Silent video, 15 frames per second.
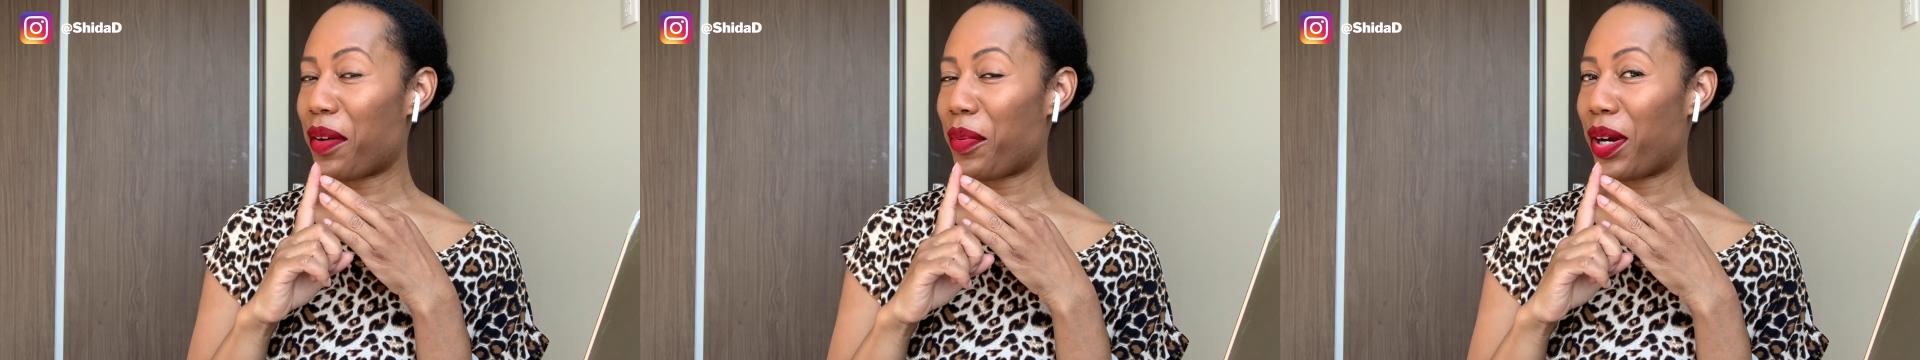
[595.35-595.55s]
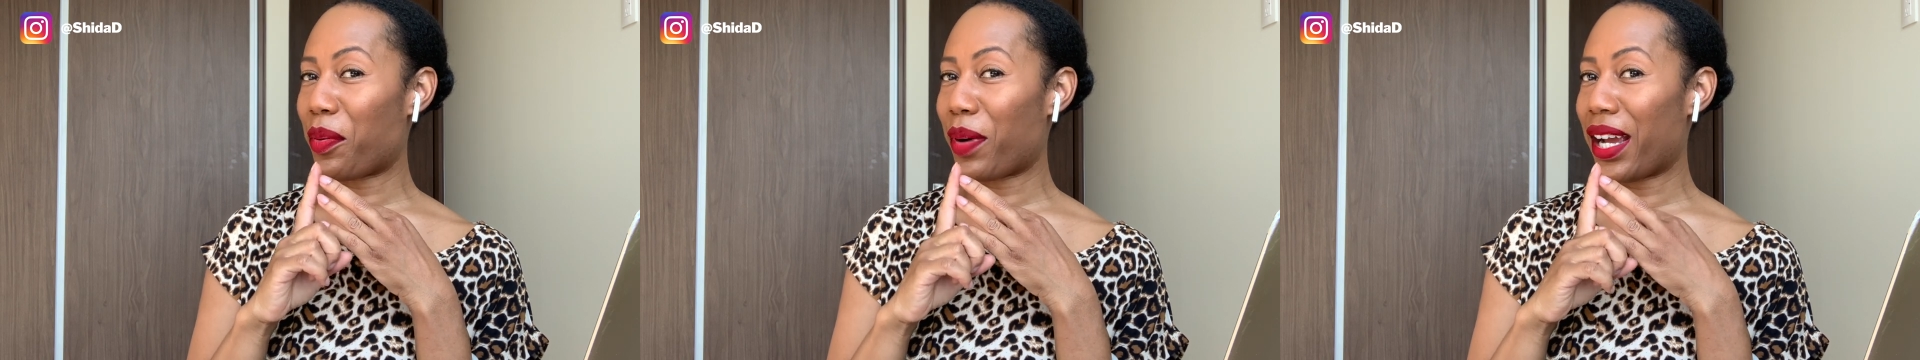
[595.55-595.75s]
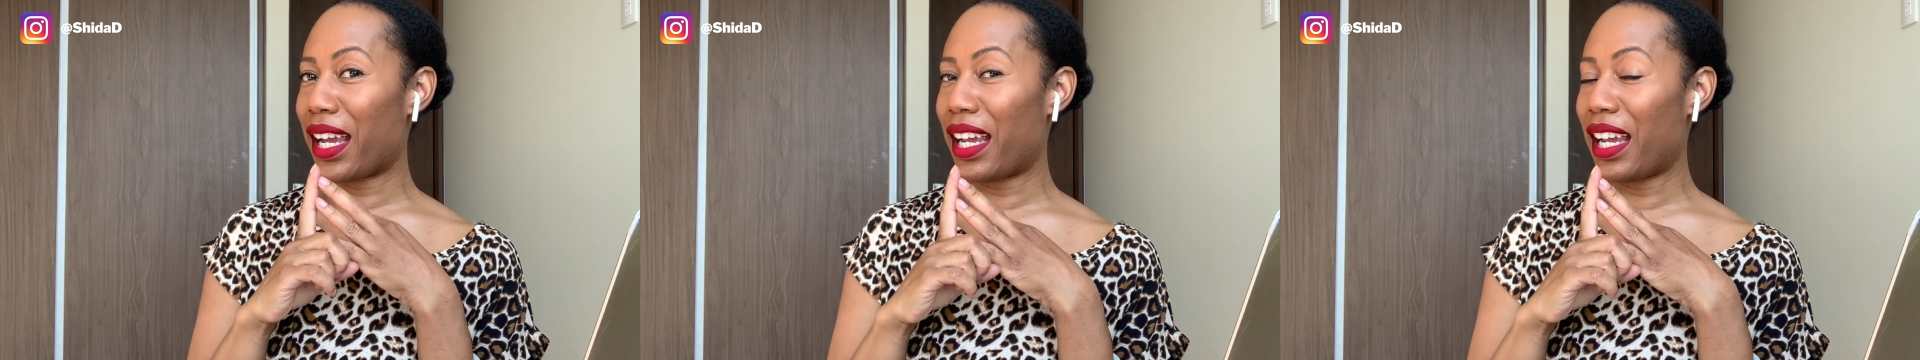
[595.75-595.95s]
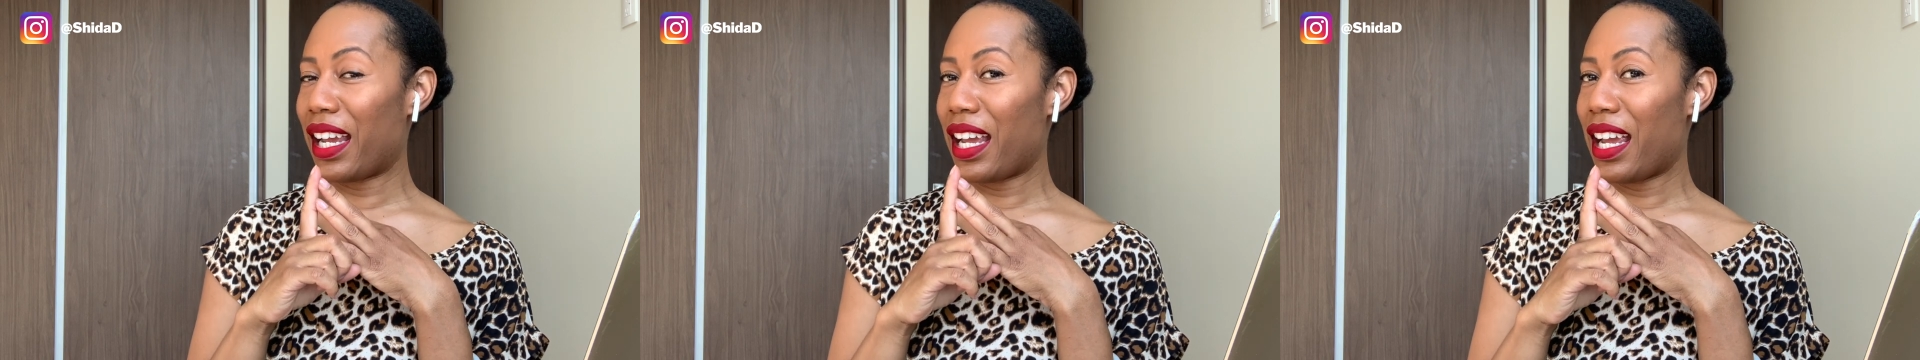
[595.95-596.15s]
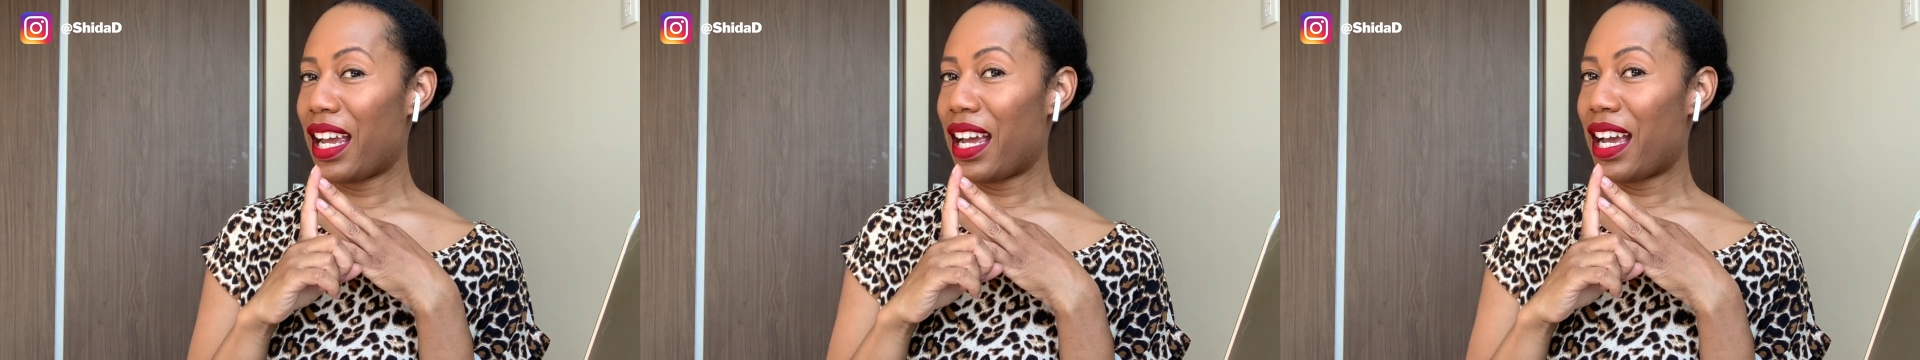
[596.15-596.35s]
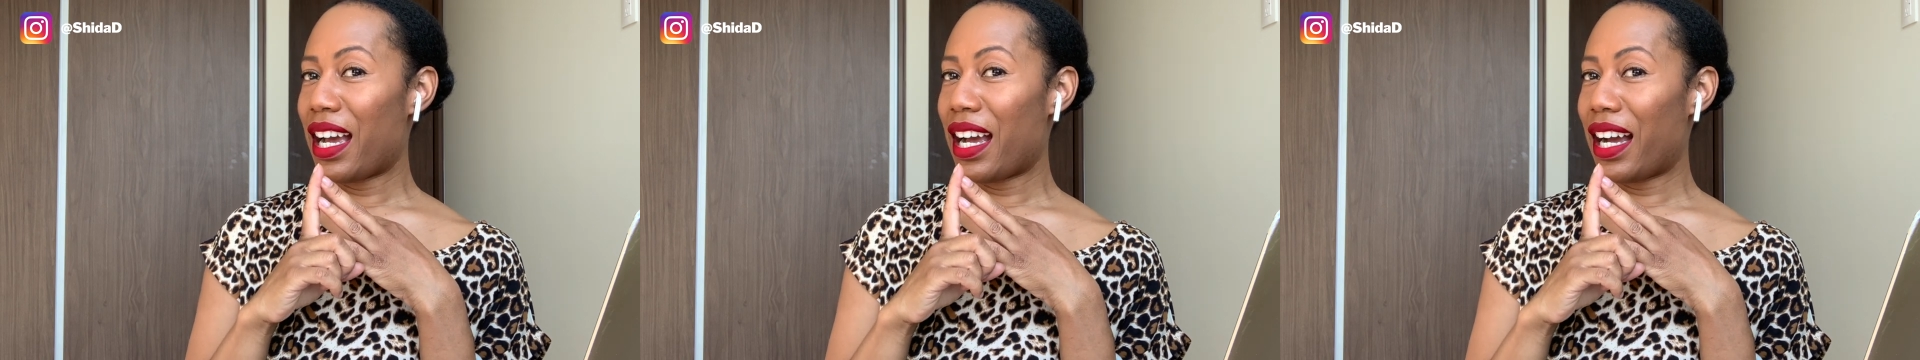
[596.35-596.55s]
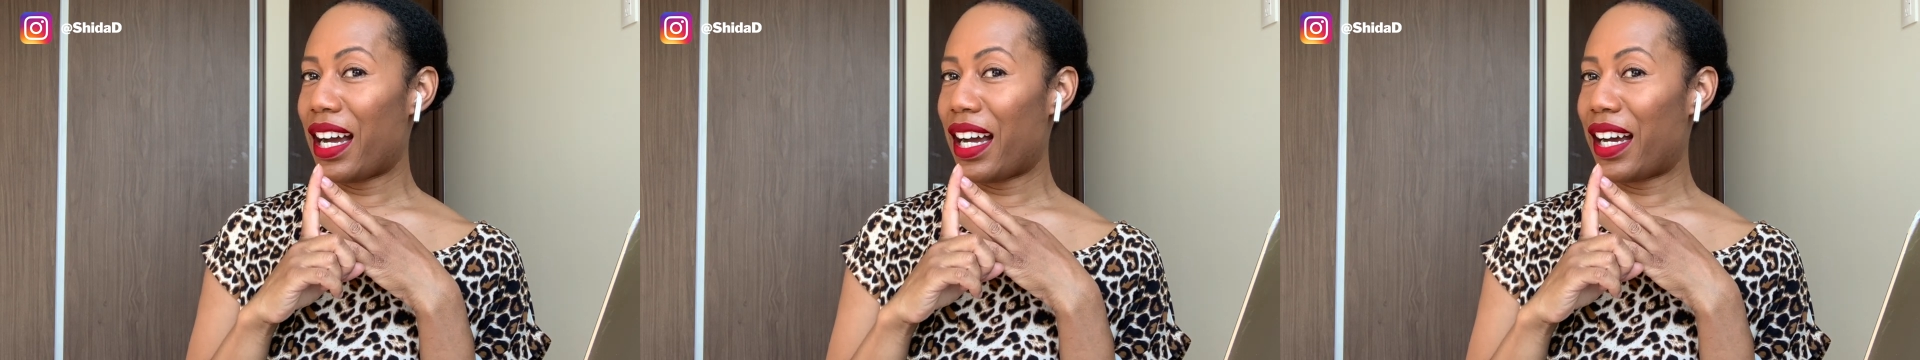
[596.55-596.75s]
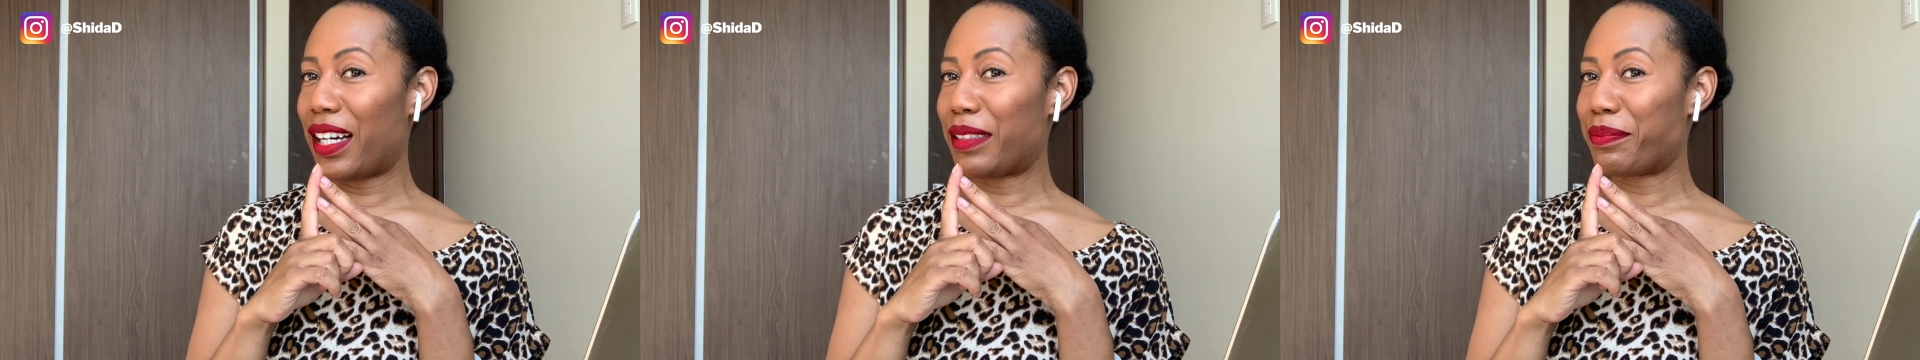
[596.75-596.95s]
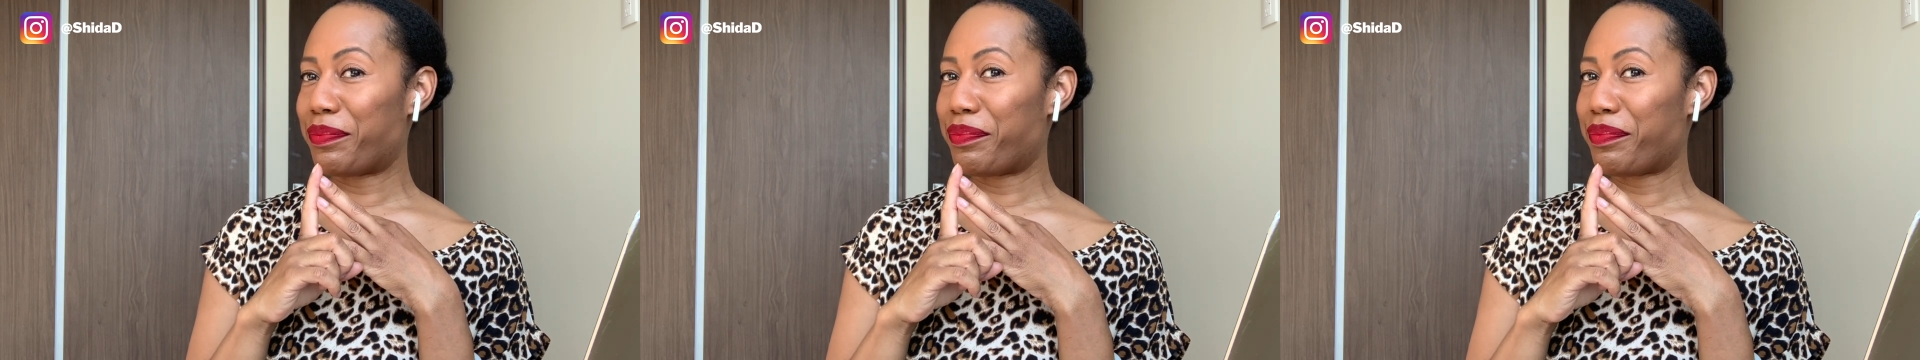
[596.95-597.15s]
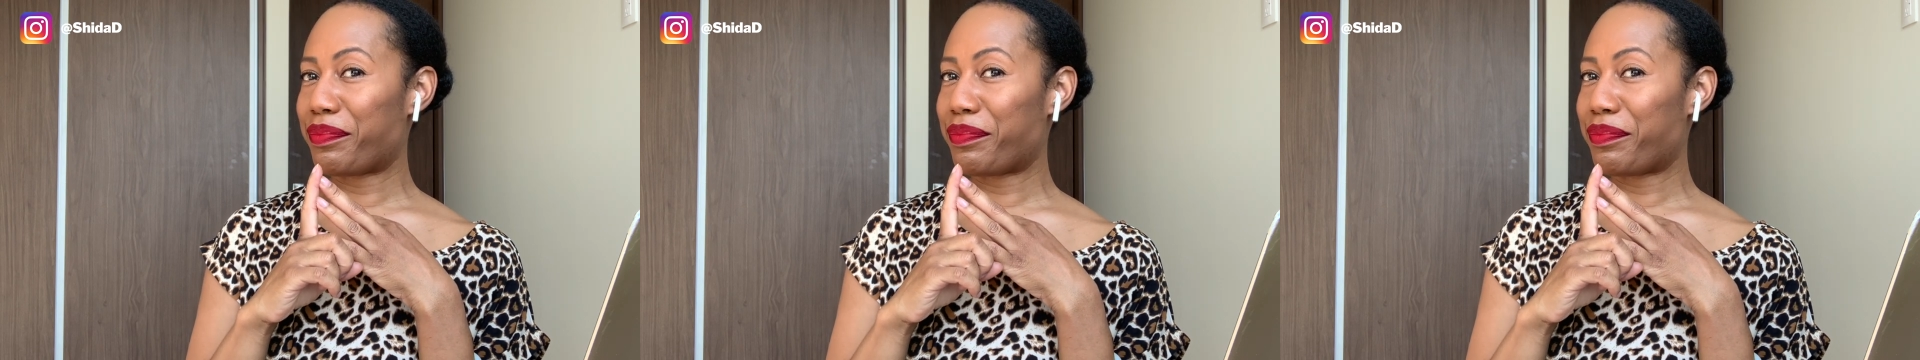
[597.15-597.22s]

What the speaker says: went away. So